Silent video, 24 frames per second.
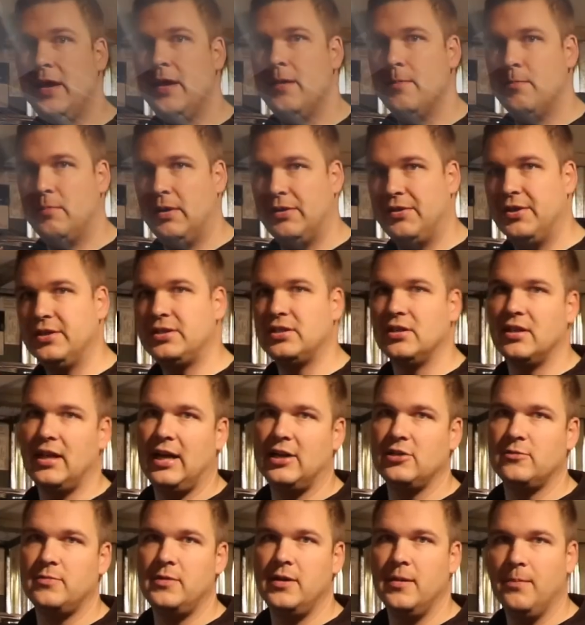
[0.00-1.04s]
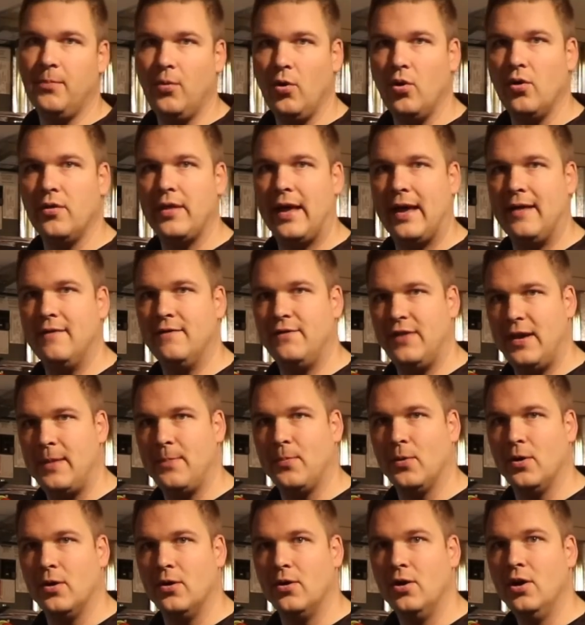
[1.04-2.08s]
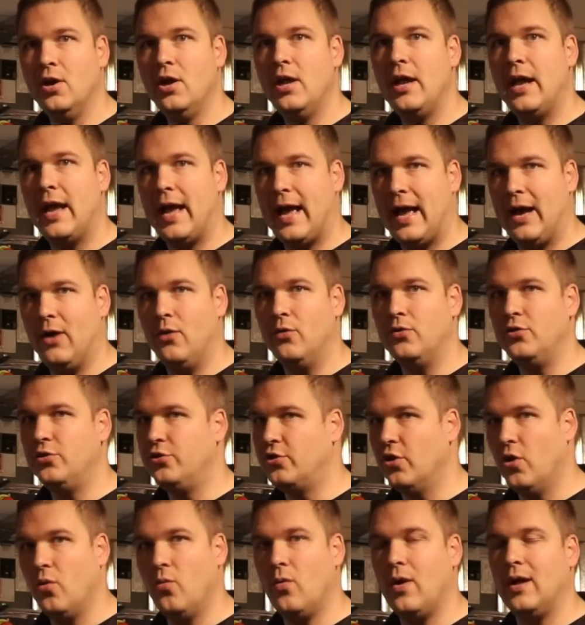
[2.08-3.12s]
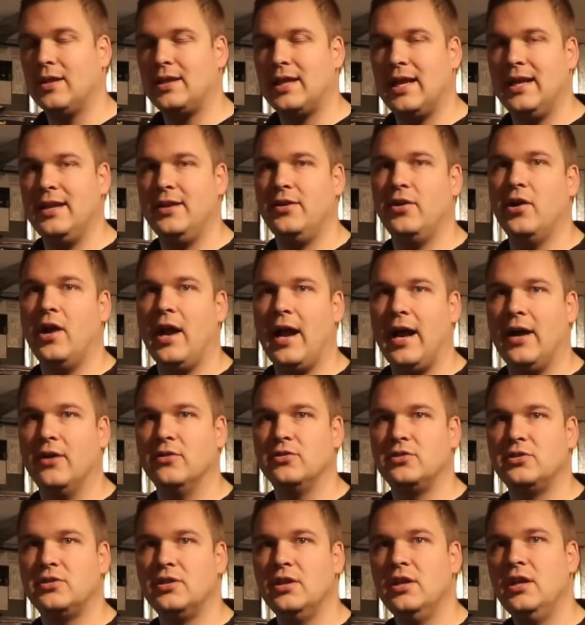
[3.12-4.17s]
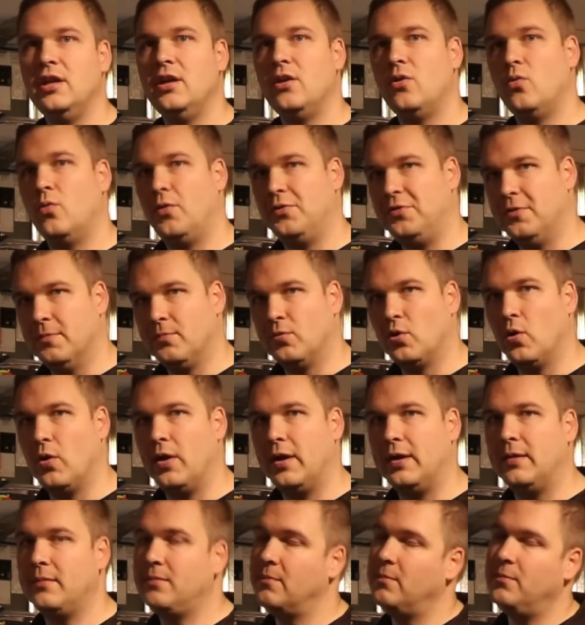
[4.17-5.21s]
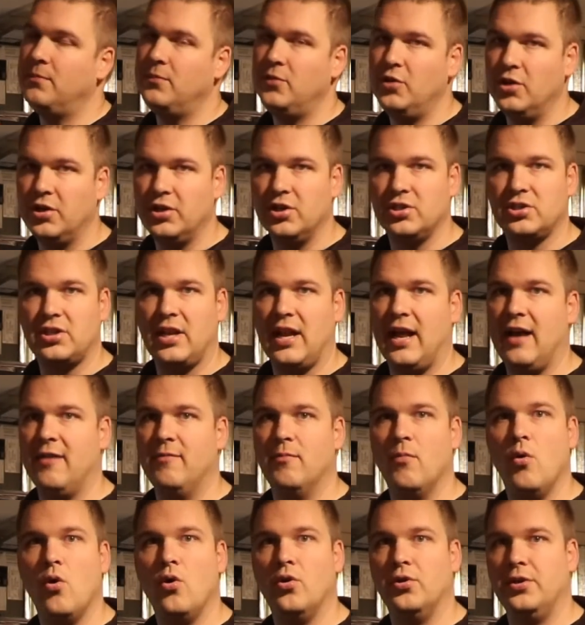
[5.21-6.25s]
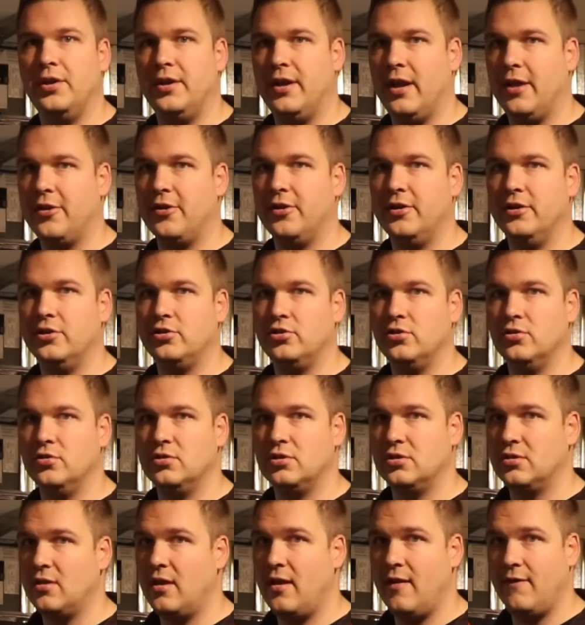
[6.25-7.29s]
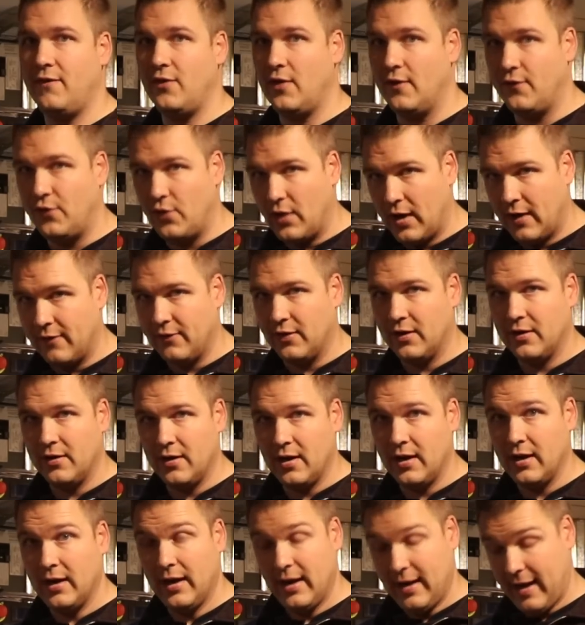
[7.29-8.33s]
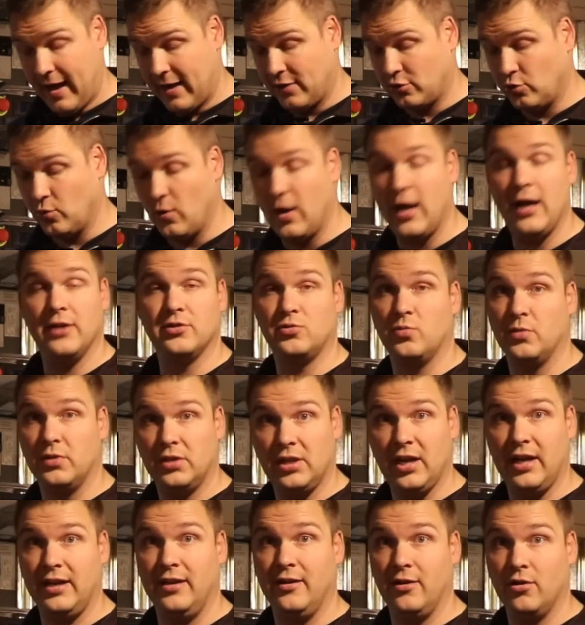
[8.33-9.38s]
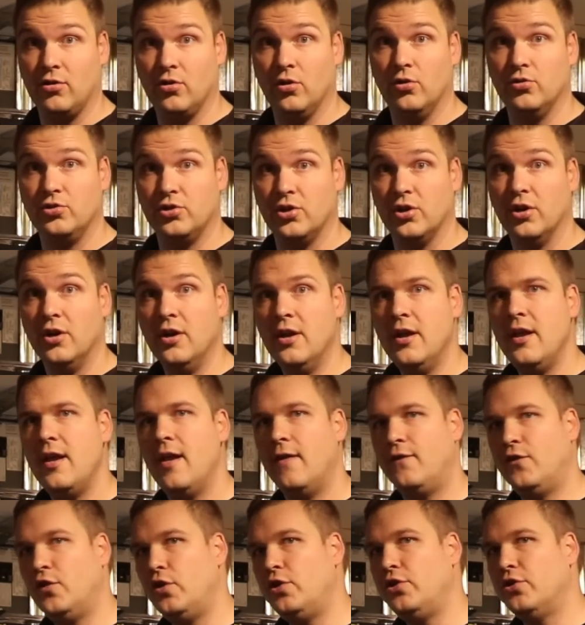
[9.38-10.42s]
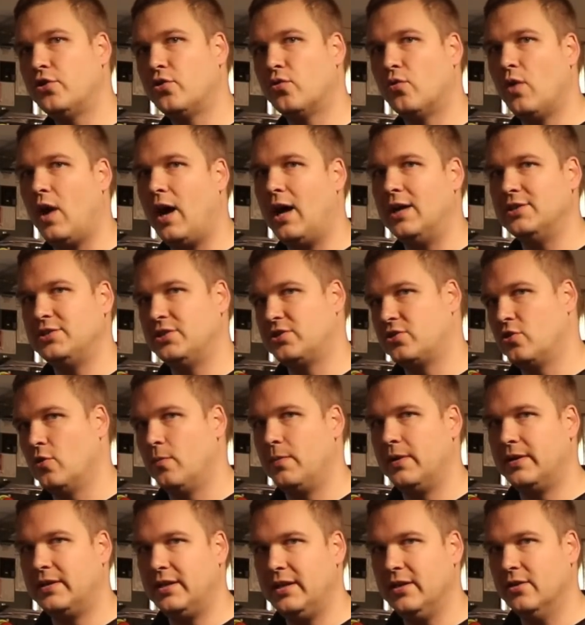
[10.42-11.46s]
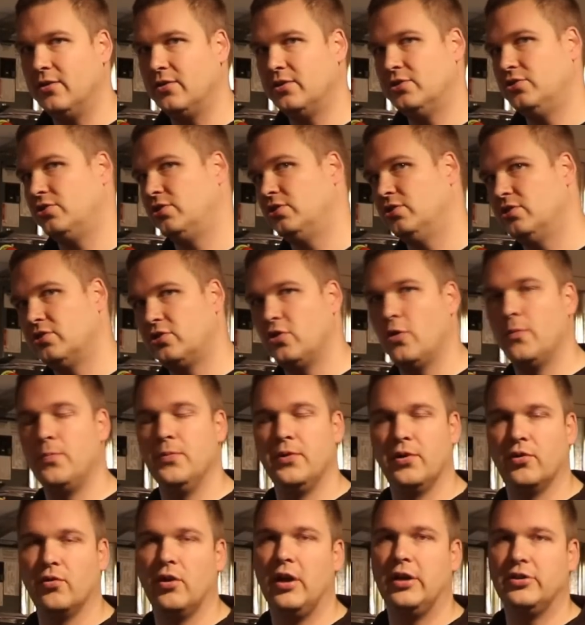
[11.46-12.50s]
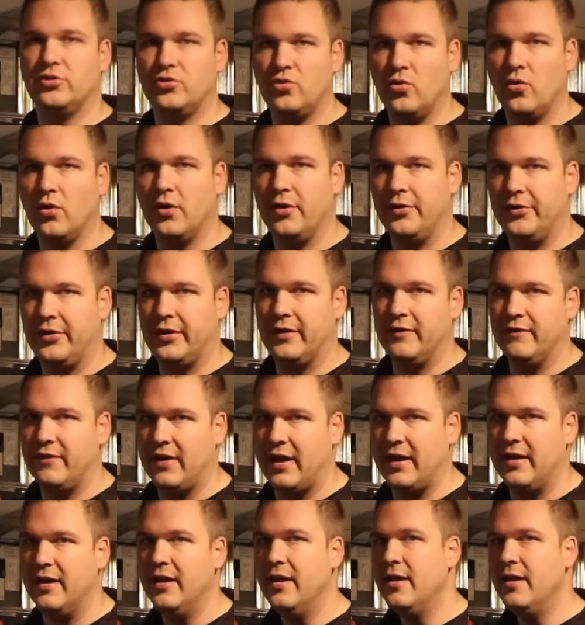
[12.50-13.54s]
But this allows me to pull that vapor out. You don't want that in your house when you're brewing. You're just going to have mold and other issues if you have an actual house with tight enclosure. If you're in your garage, it's no big deal because you can just open the garage door and you can vent.